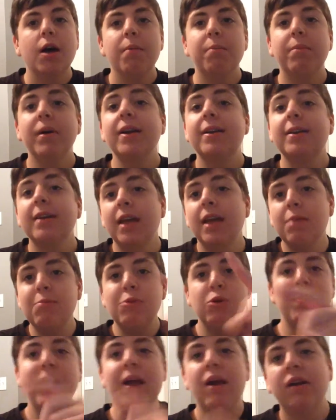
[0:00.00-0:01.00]
But
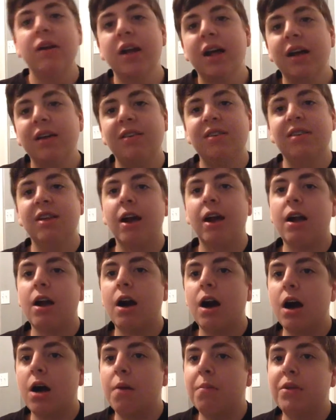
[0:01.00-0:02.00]

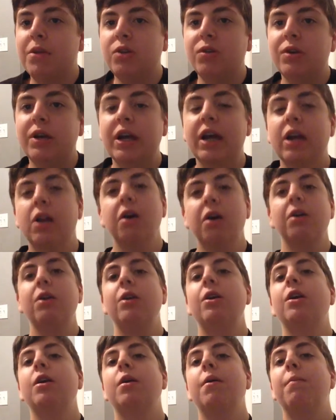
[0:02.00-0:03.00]
emuparadise.com. You can get all
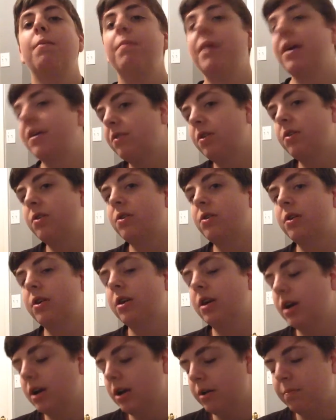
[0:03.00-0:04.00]
your best,
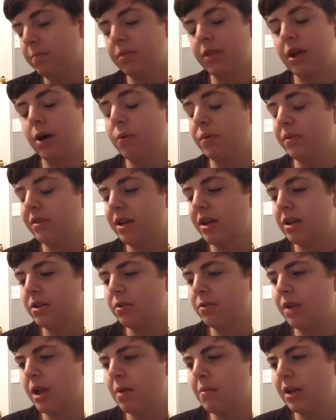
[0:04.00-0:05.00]

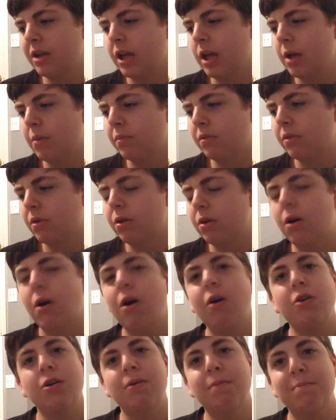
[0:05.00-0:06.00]
entertainment games.
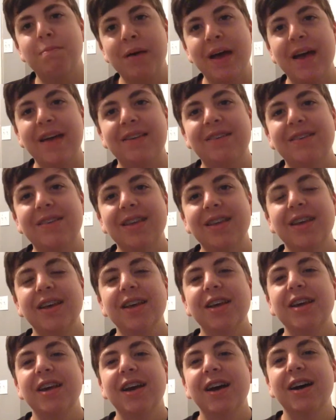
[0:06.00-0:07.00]
All your best,
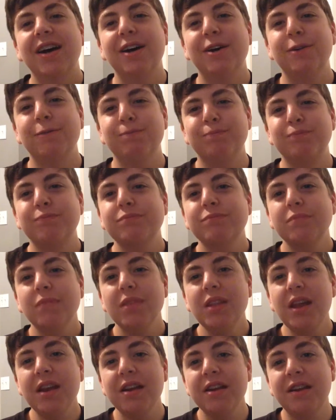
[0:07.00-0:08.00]

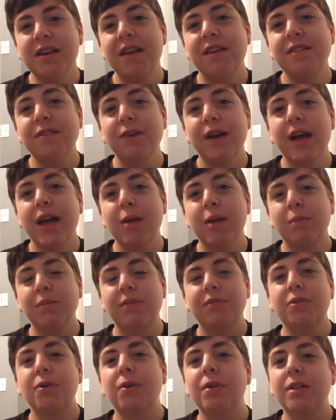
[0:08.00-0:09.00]
Nintendo games.
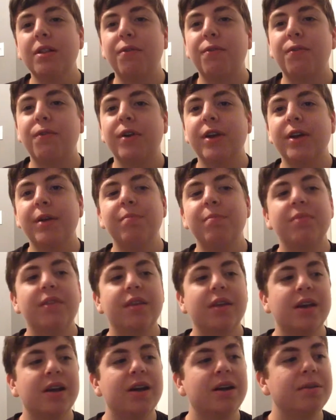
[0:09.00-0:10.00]
Totally free.
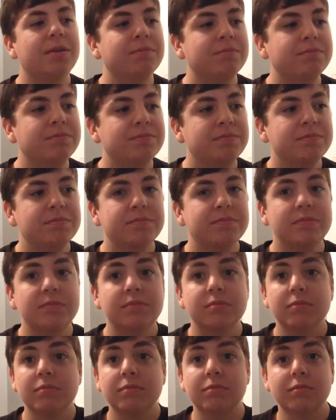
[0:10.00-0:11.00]

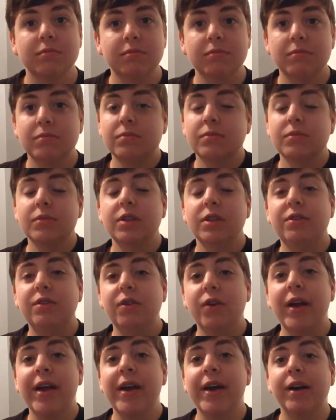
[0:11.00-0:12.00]
So
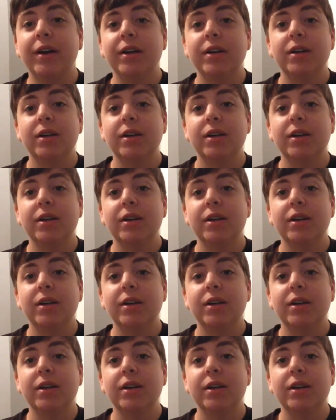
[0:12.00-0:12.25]
yeah.